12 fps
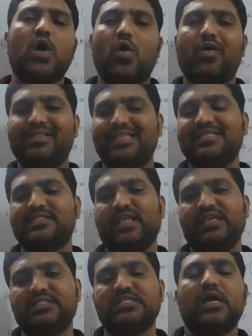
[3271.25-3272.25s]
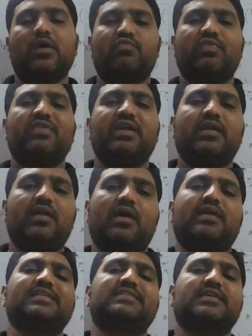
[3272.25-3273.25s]
All these things we
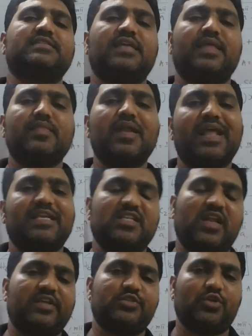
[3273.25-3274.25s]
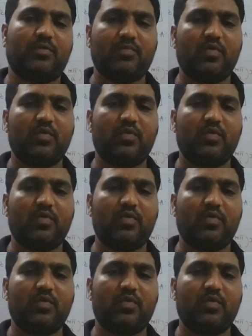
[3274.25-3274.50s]
will discuss in the next lecture.